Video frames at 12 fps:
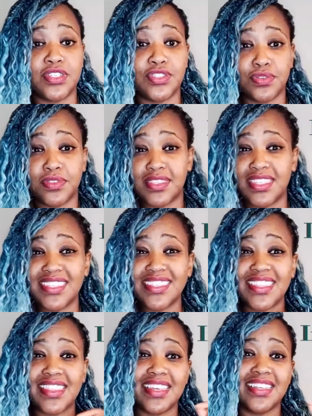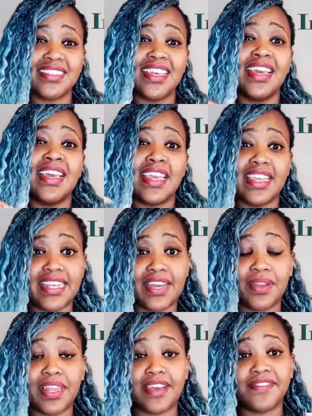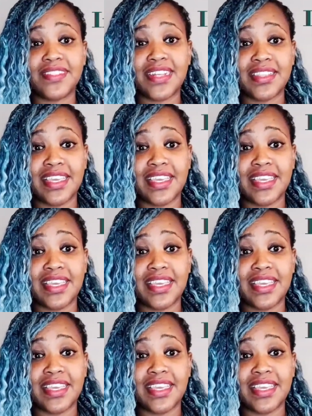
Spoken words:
So these are things in our lifestyle